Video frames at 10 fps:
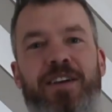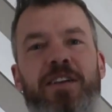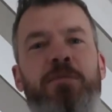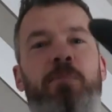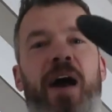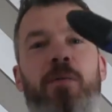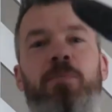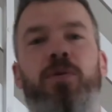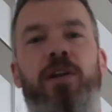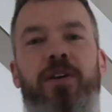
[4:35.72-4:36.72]
this bad
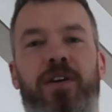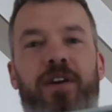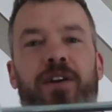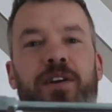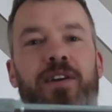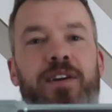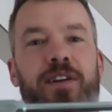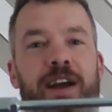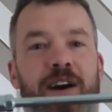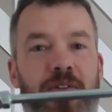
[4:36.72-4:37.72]
boy, look.
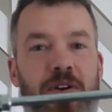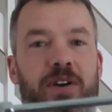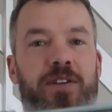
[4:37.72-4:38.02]
Now,